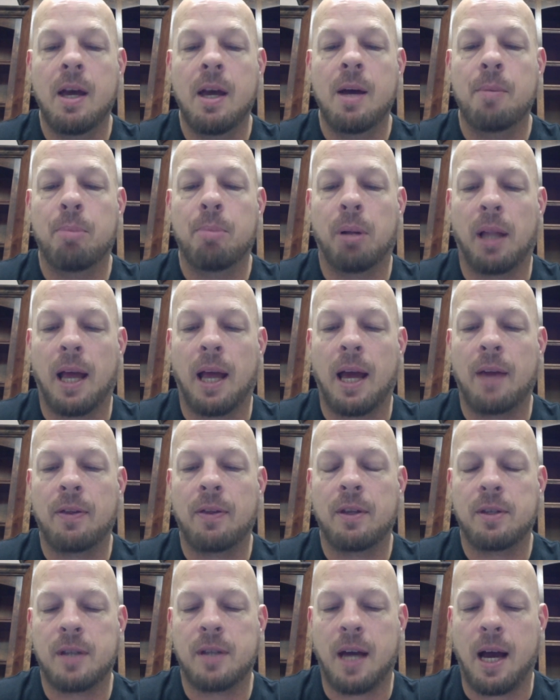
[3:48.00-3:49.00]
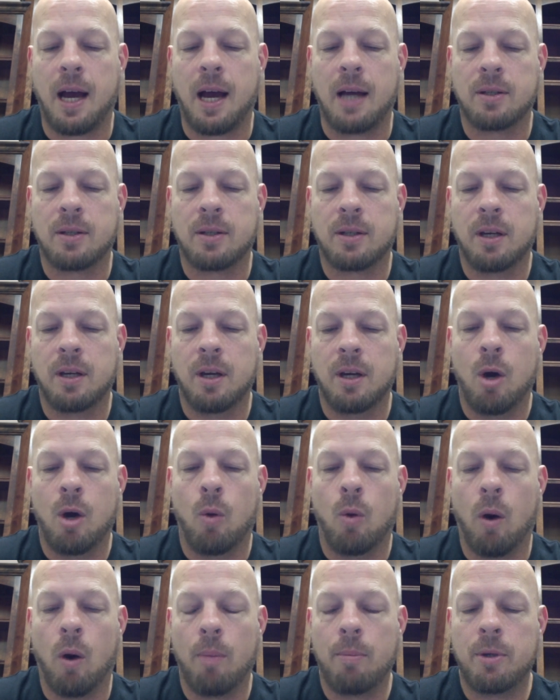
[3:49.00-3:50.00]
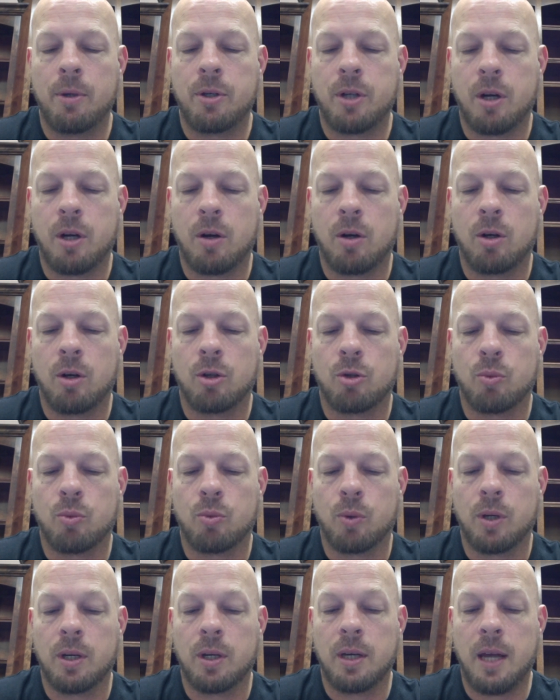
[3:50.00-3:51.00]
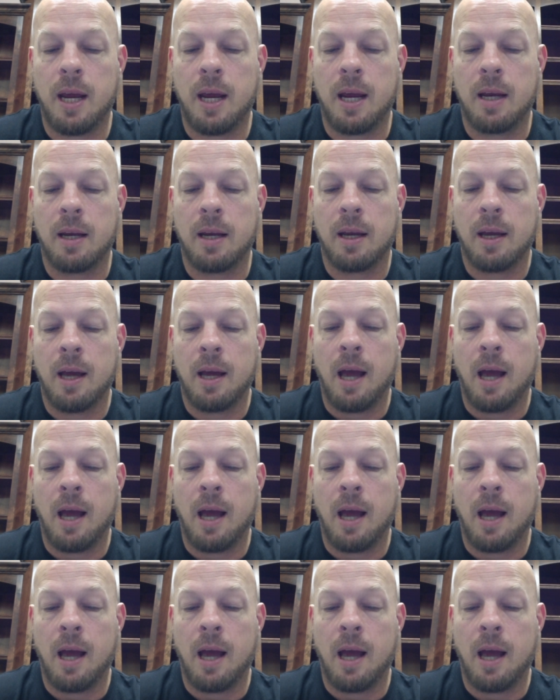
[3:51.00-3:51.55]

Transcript: Plan the task. What materials will you need?